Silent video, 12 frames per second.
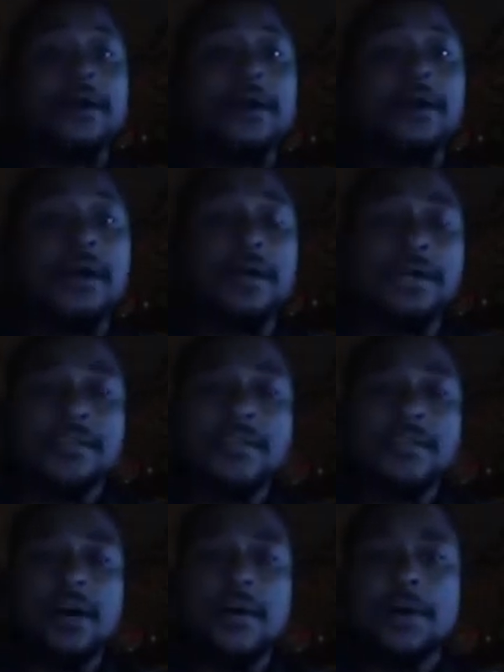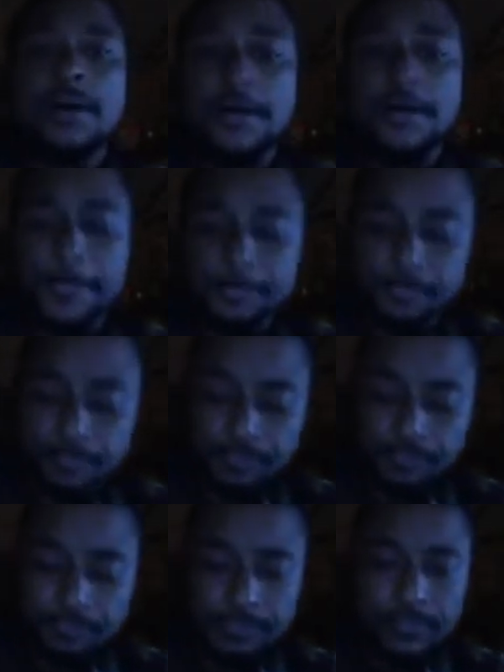And so
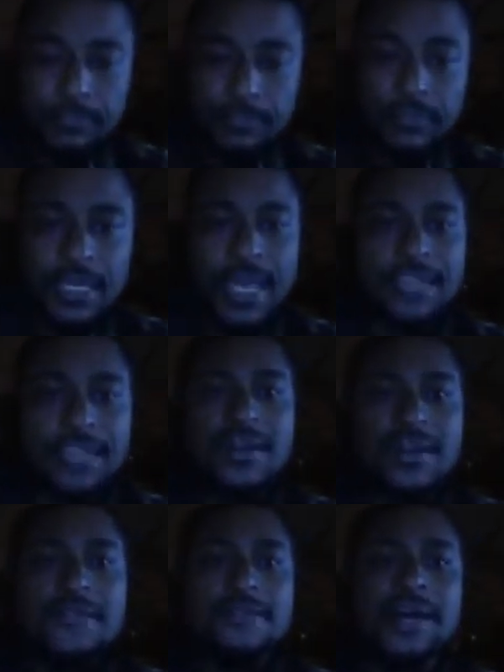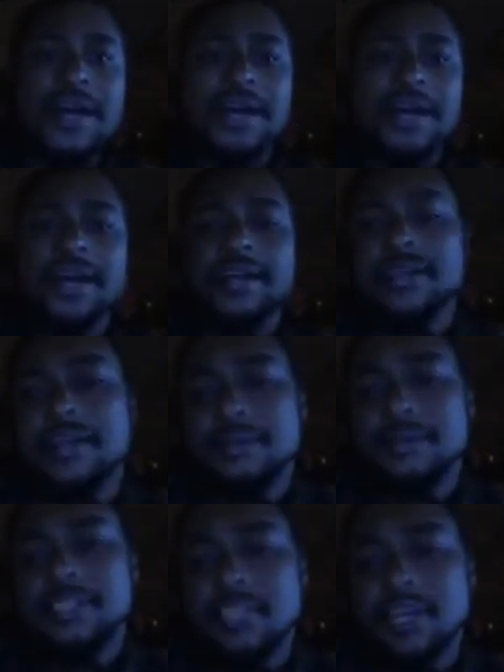yeah, so everybody, I
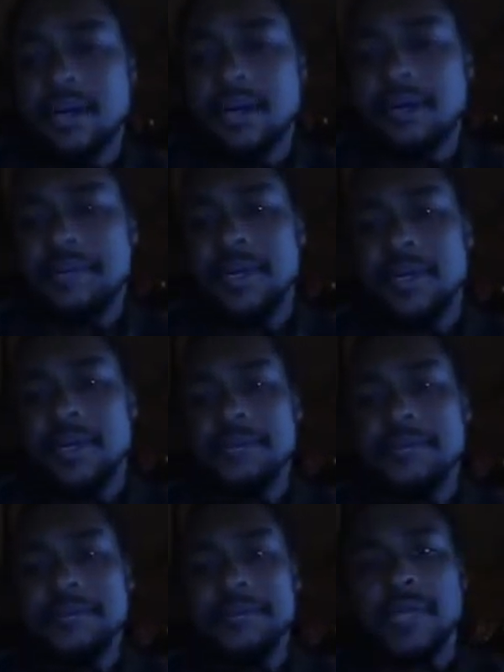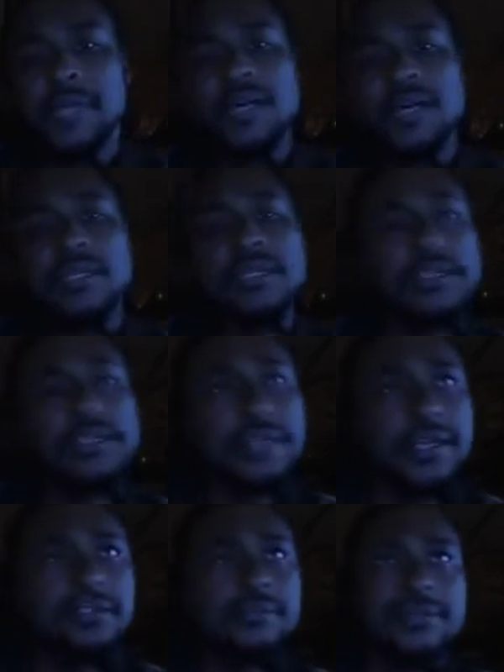encourage y'all, man. I
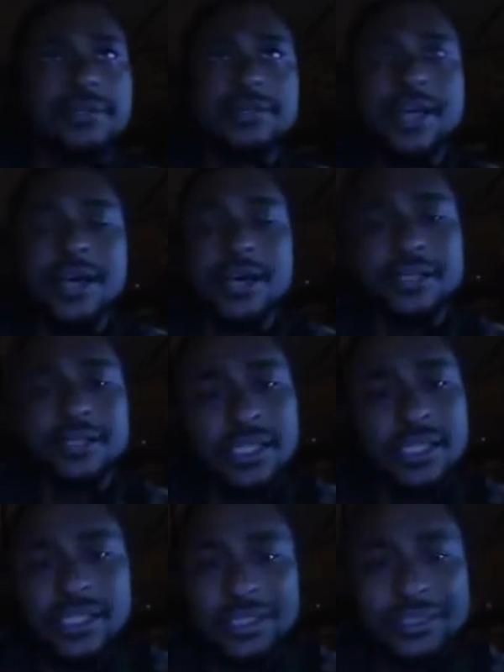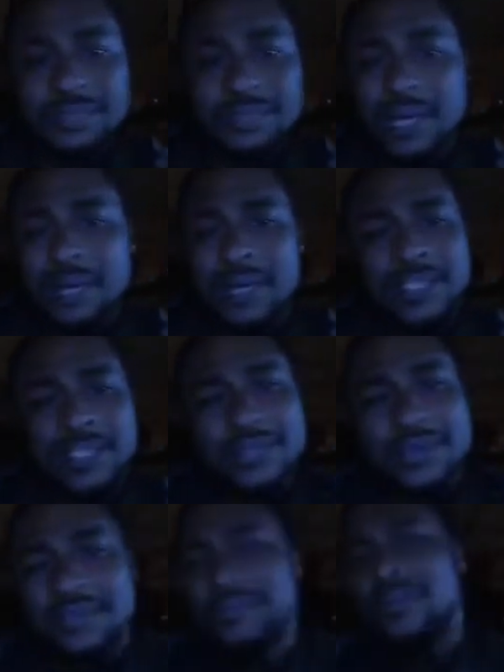thank the Most High It's about my
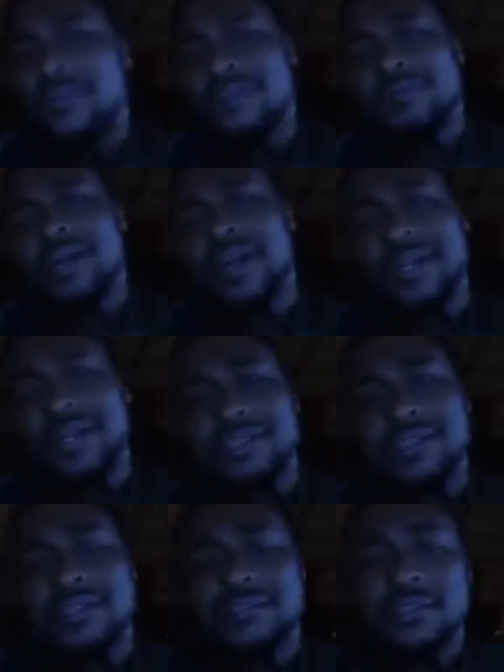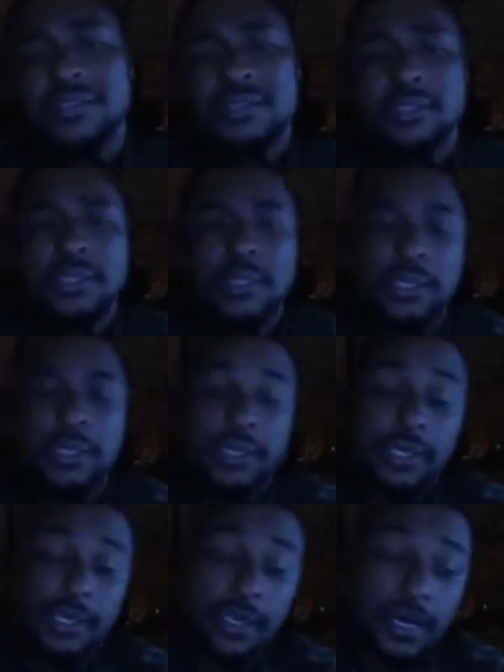24th Passover,
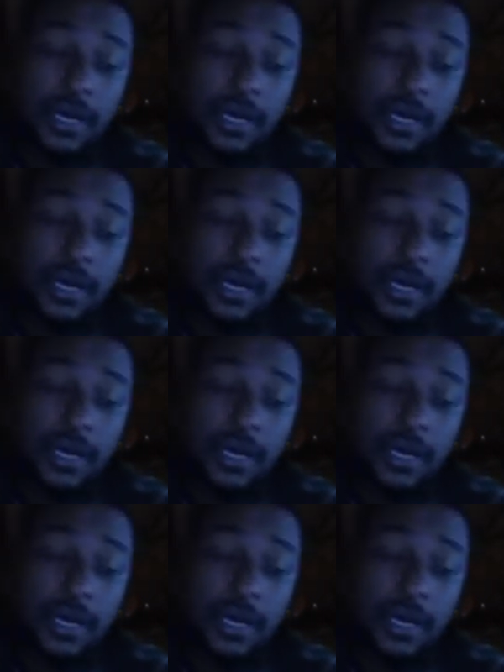and